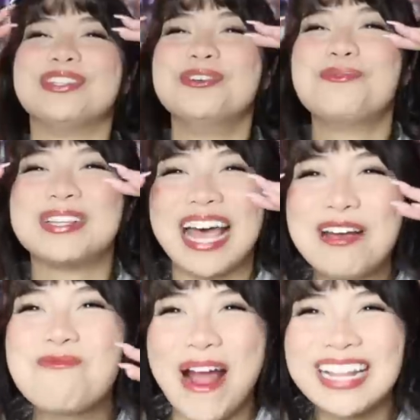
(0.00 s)
Dude, was
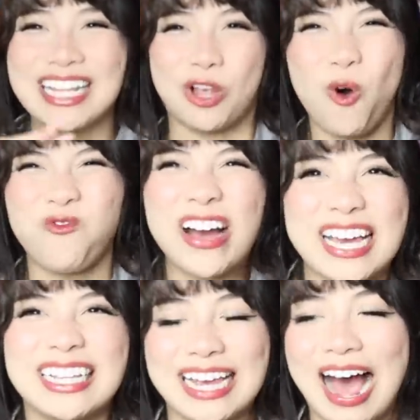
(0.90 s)
I right this whole
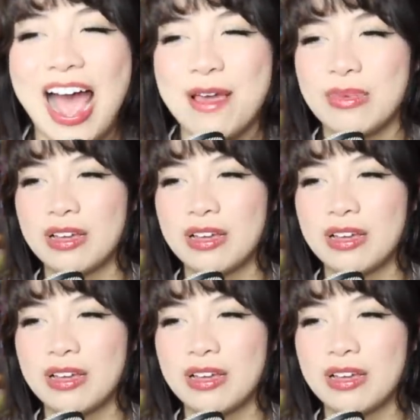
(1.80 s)
fucking time?